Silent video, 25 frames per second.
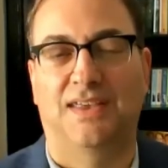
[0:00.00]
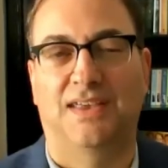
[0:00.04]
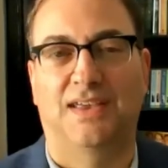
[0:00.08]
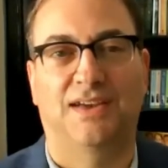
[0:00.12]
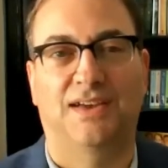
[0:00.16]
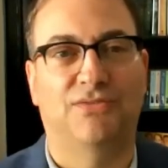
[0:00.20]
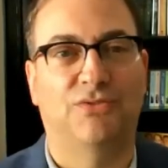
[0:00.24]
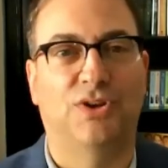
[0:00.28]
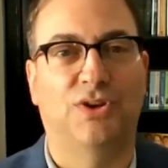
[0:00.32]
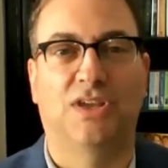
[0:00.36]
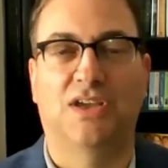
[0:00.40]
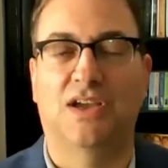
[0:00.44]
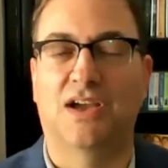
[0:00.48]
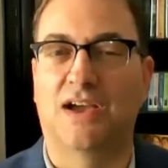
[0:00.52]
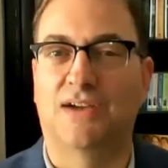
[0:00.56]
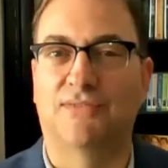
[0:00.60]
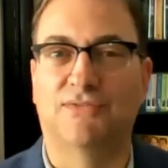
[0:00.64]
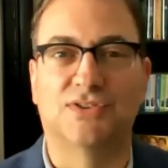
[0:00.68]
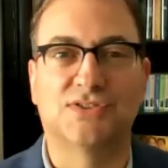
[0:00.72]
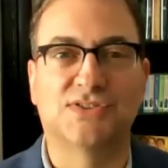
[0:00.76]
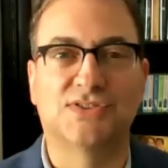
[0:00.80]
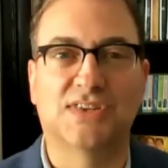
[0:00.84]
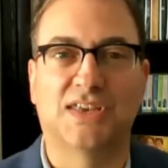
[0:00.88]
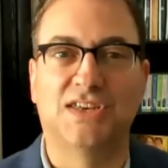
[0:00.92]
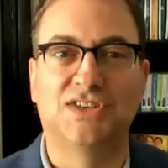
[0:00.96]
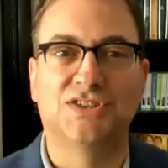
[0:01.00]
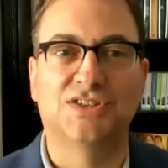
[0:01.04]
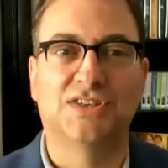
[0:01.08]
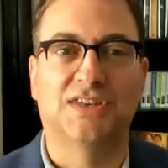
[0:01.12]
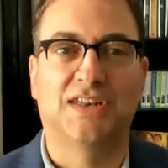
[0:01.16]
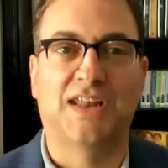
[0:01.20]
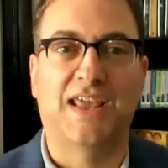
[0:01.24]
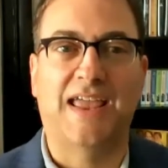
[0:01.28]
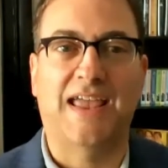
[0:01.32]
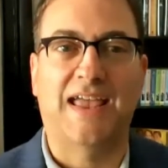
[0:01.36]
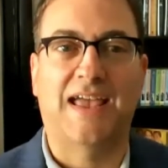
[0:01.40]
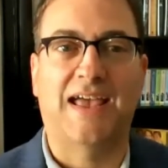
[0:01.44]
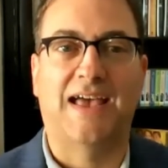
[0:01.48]
Every conversation
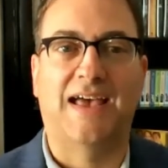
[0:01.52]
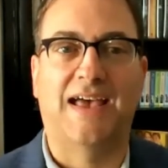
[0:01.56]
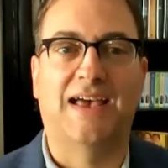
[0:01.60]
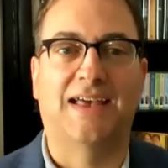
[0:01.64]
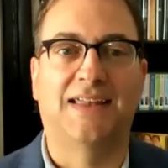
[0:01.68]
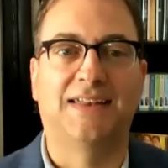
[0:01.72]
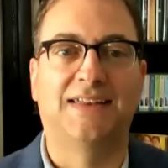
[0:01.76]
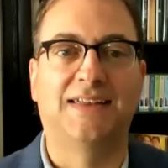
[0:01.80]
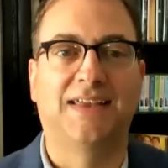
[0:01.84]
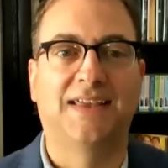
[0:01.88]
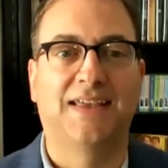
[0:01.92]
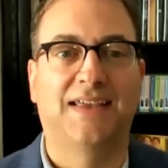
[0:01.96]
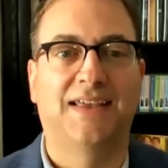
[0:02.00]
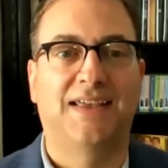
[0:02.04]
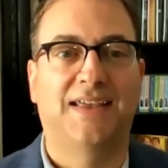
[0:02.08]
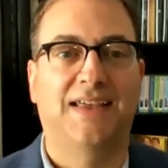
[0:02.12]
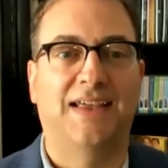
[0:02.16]
had,